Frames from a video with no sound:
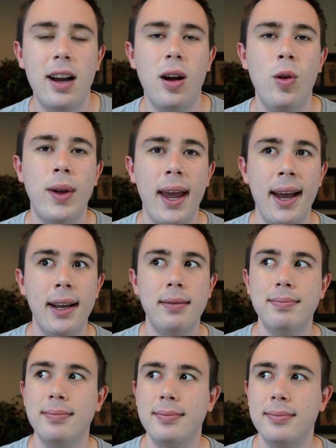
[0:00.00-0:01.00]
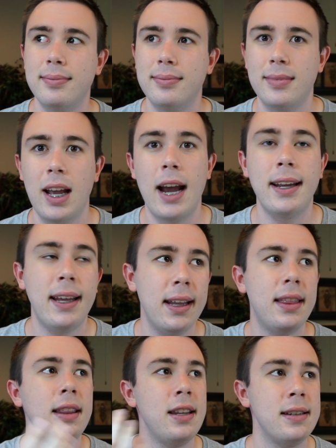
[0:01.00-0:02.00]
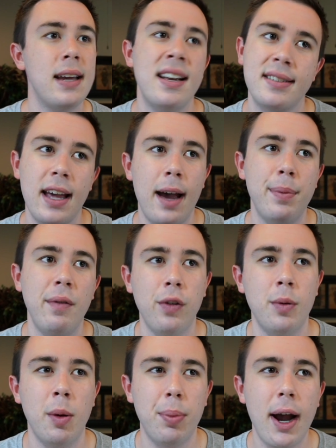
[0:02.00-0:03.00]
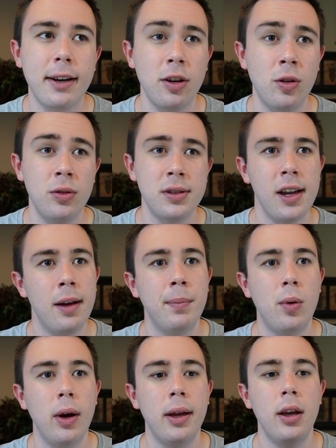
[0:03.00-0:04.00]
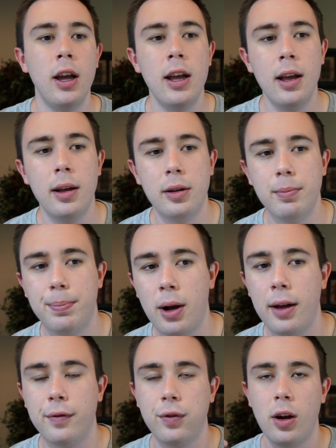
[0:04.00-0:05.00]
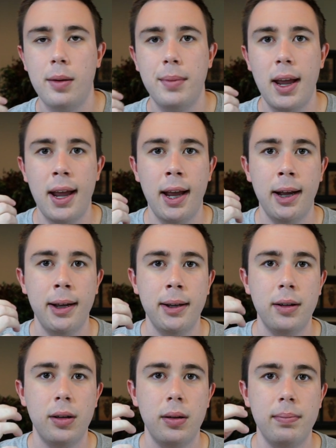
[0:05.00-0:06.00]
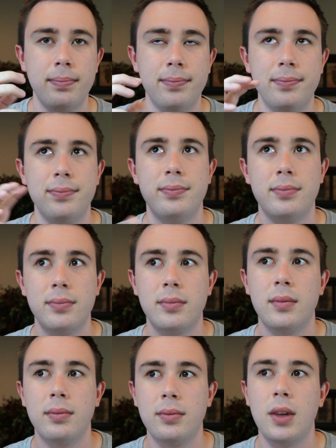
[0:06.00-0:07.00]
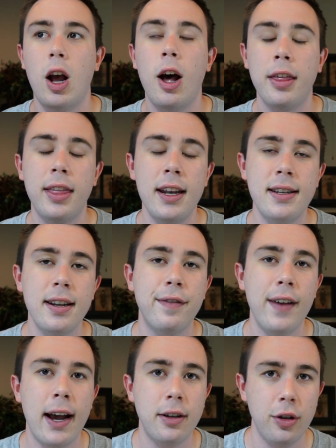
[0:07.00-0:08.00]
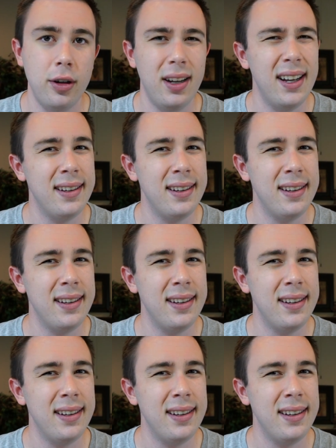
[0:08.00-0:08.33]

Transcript: okay, I get that this has to happen from a practical standpoint, but from a authentic factor,